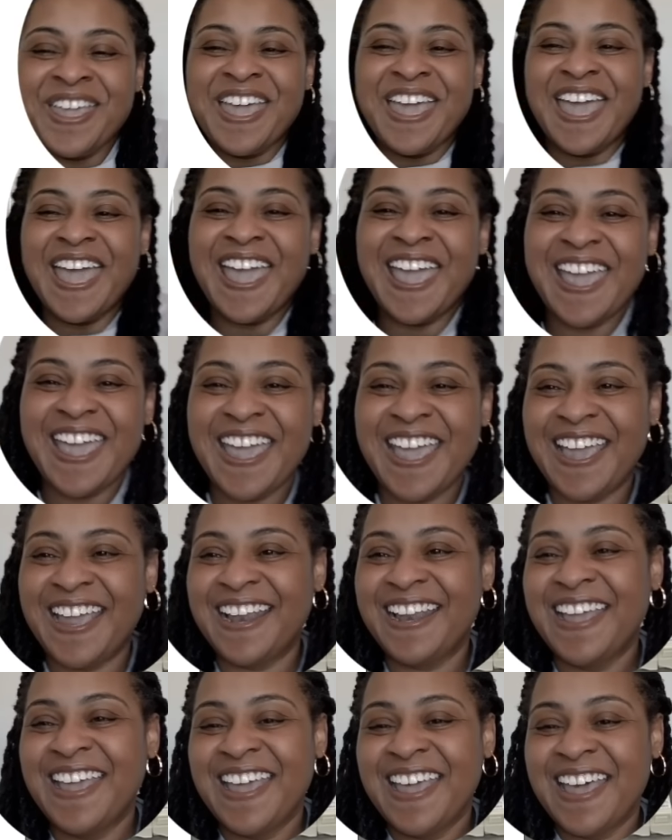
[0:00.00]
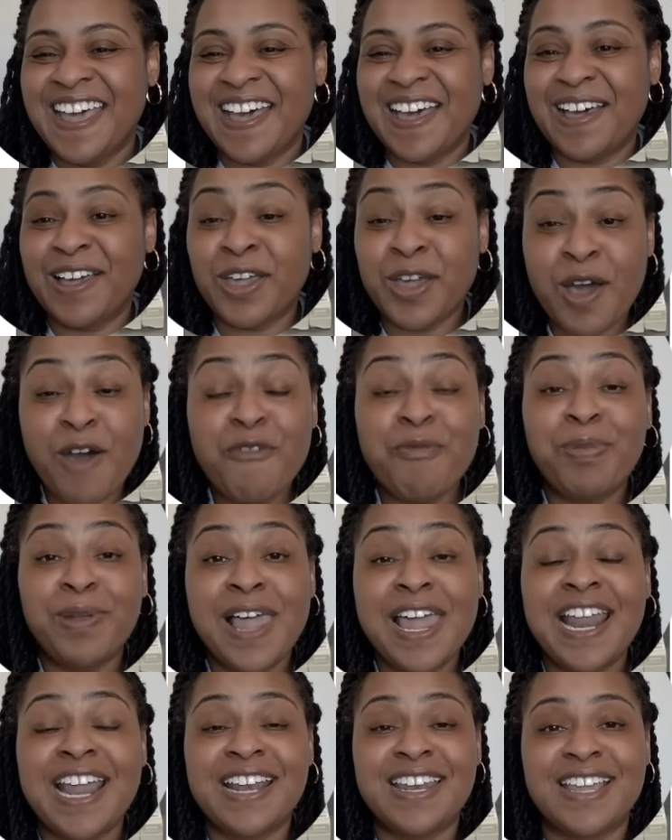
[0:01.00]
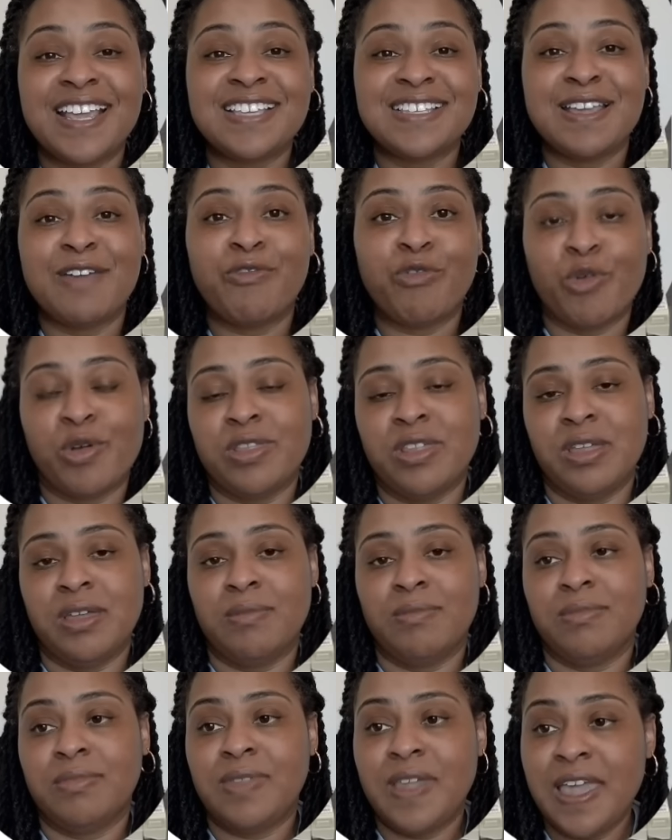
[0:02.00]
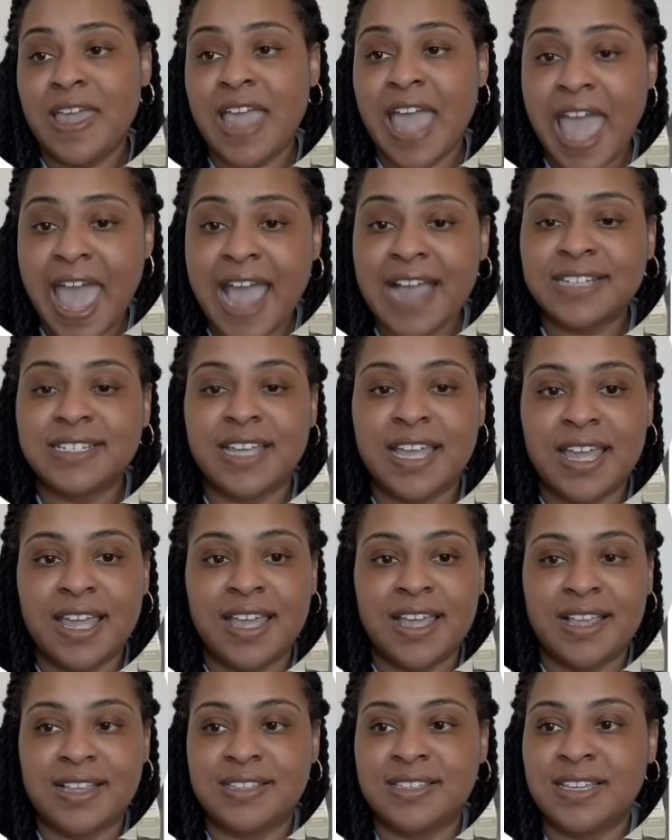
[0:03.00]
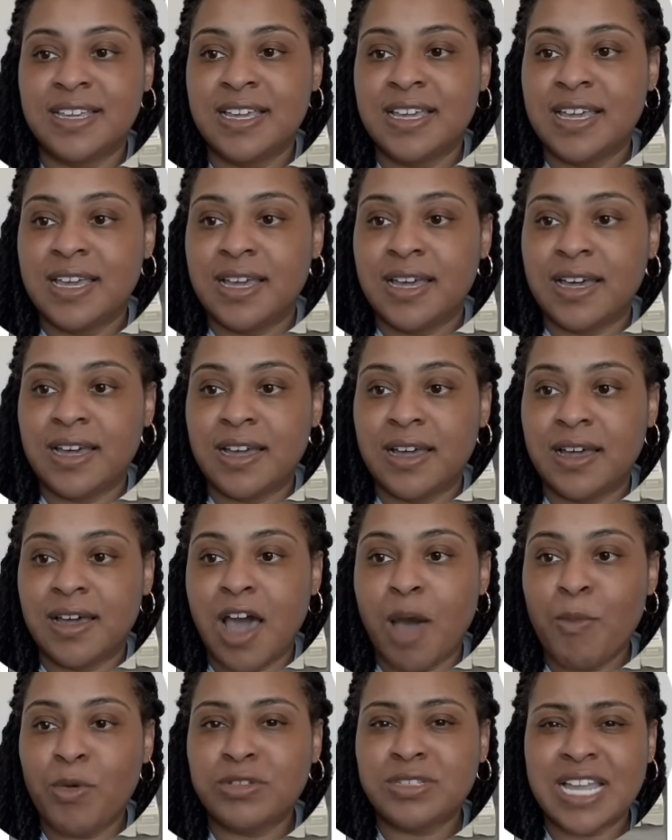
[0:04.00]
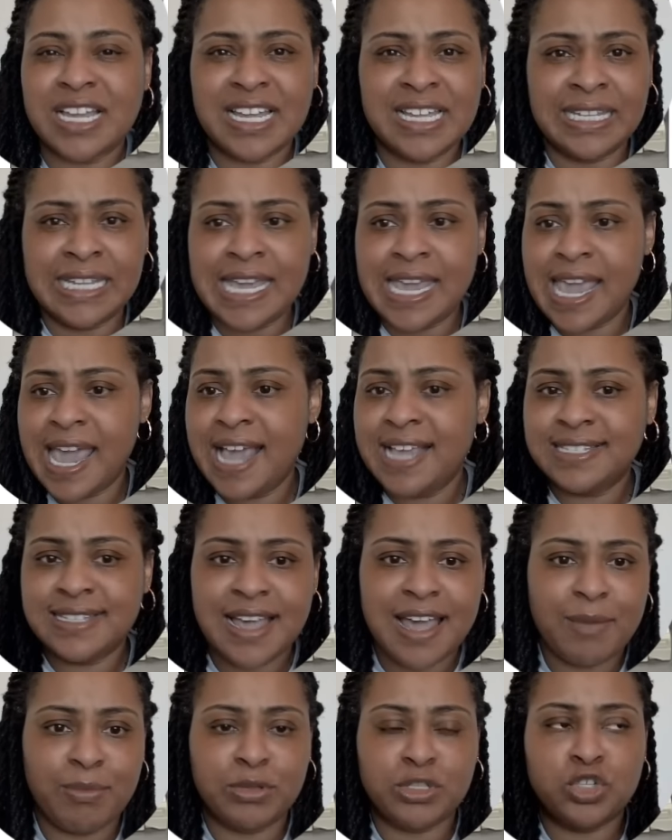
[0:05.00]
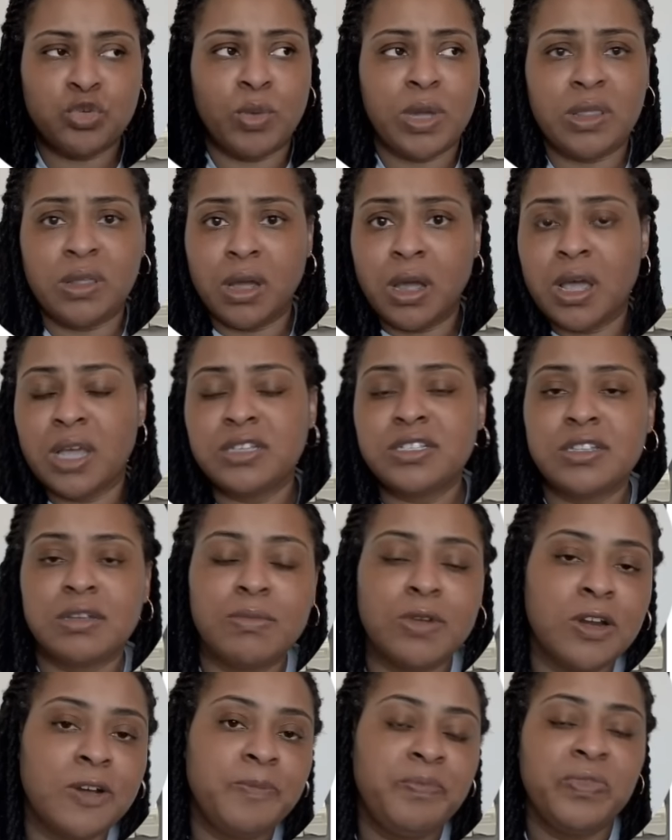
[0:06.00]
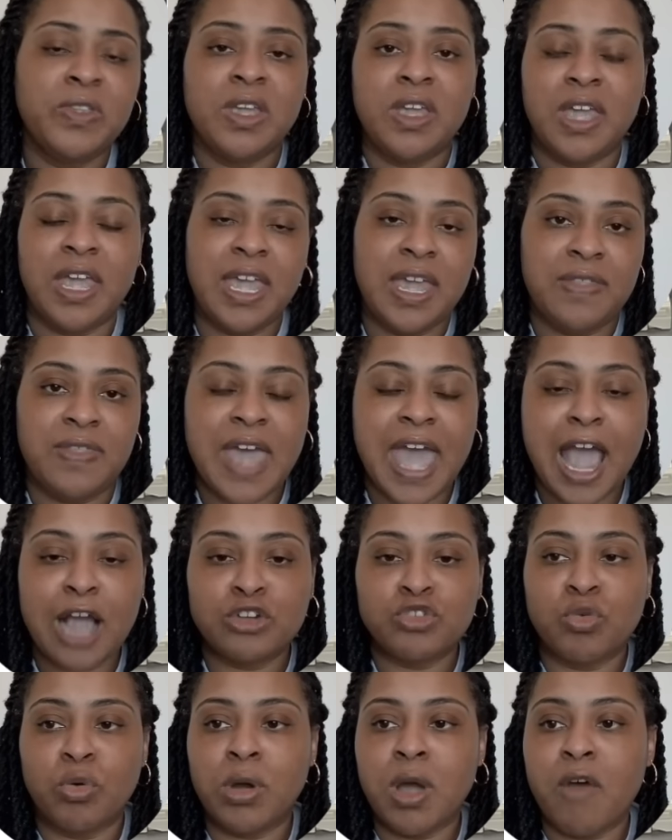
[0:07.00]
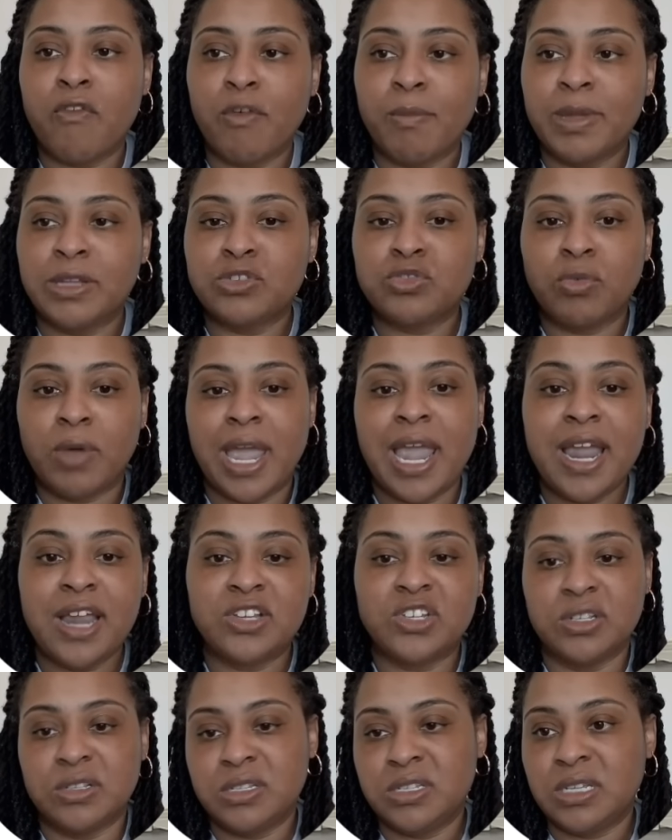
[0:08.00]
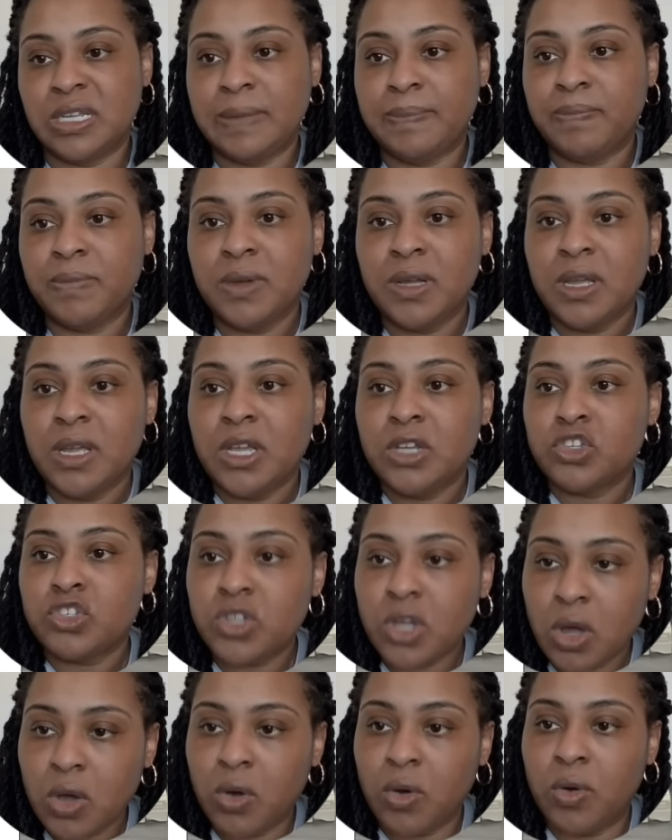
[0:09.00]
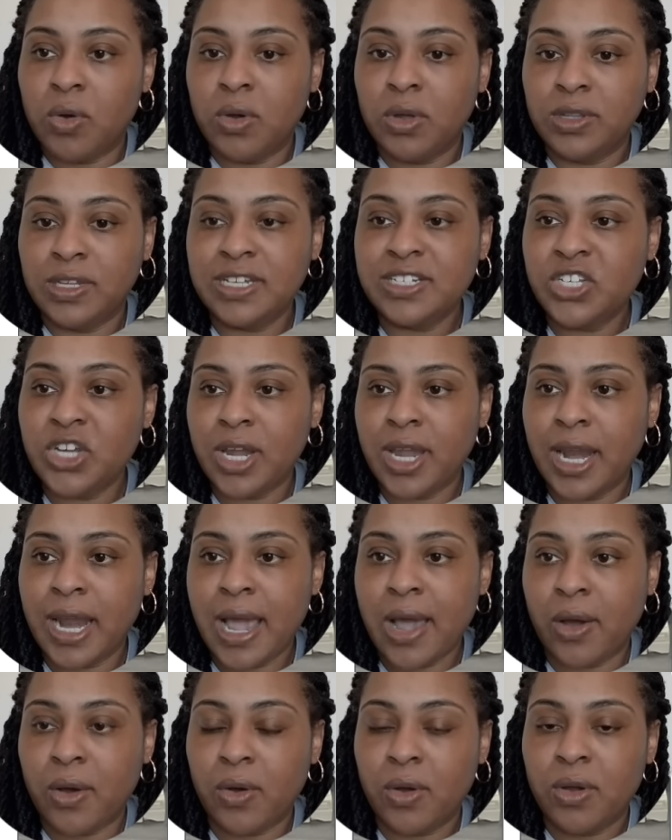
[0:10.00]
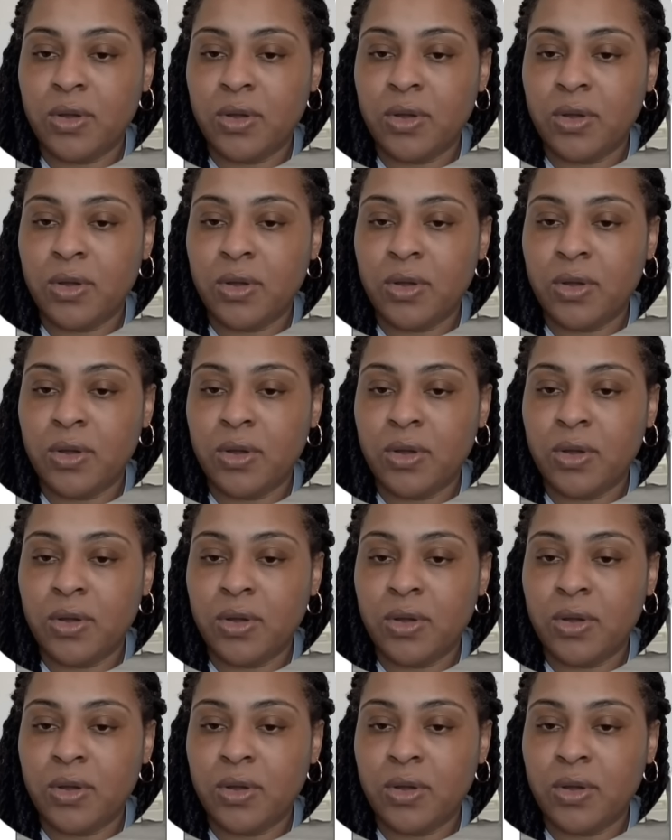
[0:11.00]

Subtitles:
And GovPlanet does that for them. They act as almost like a liaison between the customer and the actual governmental agency. So let's check it out.